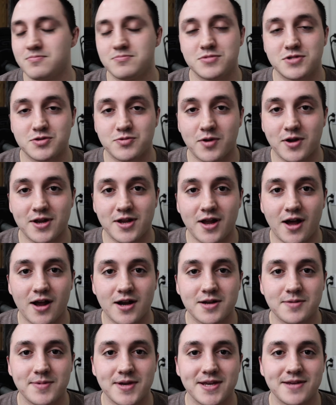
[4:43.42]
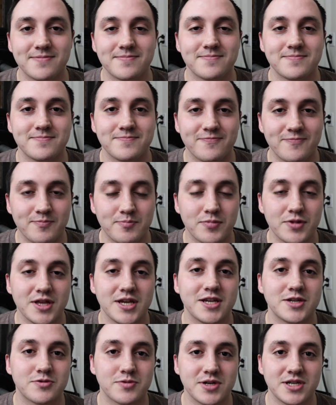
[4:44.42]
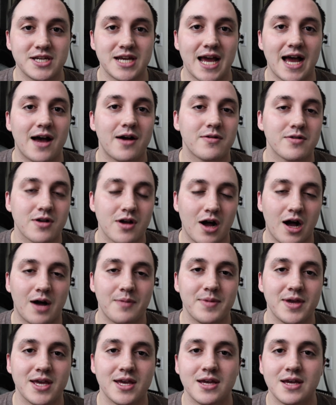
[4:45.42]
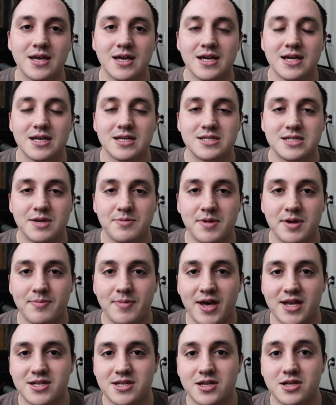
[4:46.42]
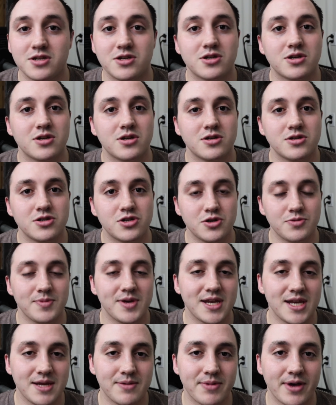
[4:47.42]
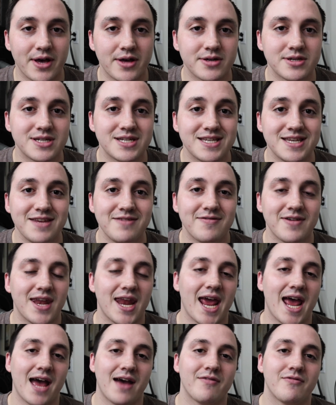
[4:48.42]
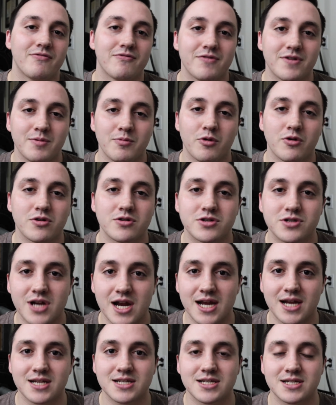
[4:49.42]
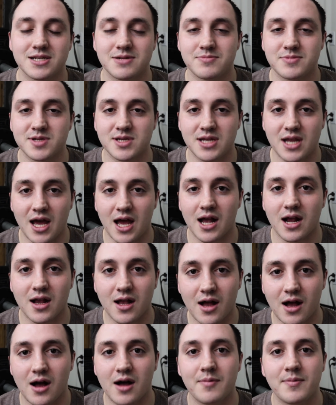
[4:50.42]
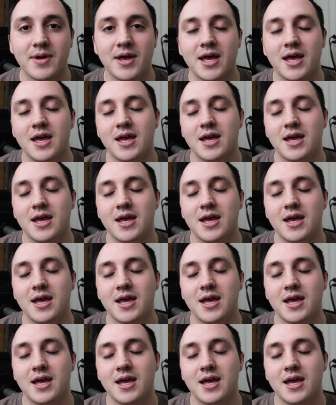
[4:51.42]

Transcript: just wanna talk to me, please reach out, comment, send me a message, shoot me an email, steven@freeborntrainingsystems.com.